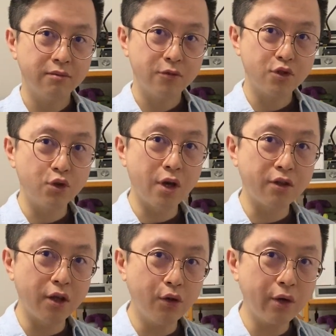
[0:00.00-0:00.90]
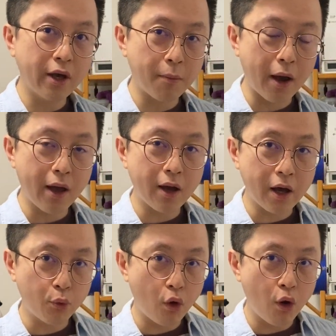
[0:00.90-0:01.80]
So you're not looking at my
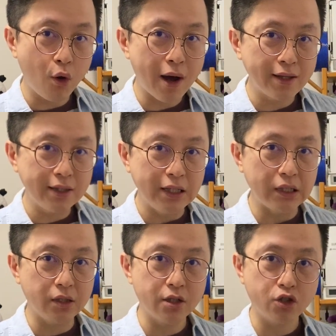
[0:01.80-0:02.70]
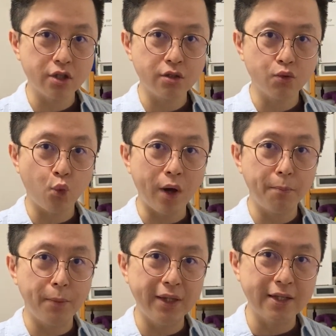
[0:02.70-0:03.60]
hand. All I need is just
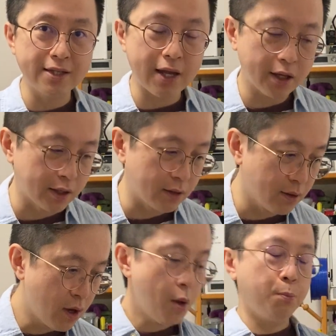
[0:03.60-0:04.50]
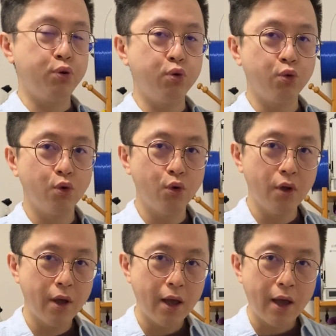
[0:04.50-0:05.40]
1 millisecond.
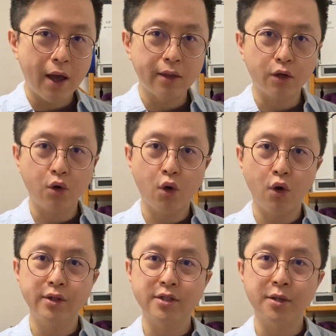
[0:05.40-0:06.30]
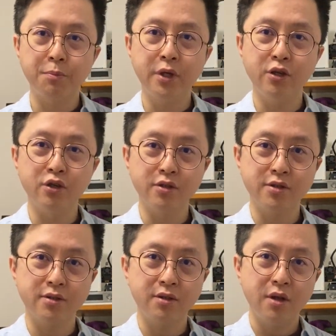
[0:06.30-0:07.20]
And the coin
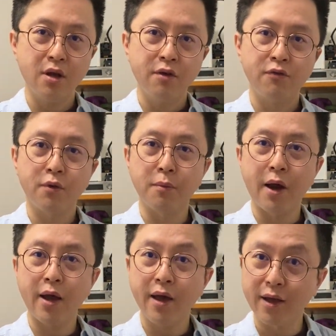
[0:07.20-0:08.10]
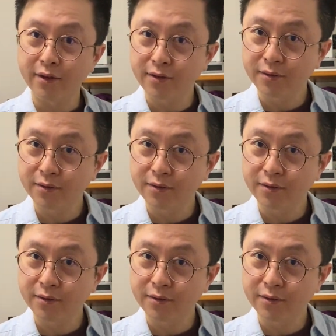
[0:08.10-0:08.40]
disappears from my hand.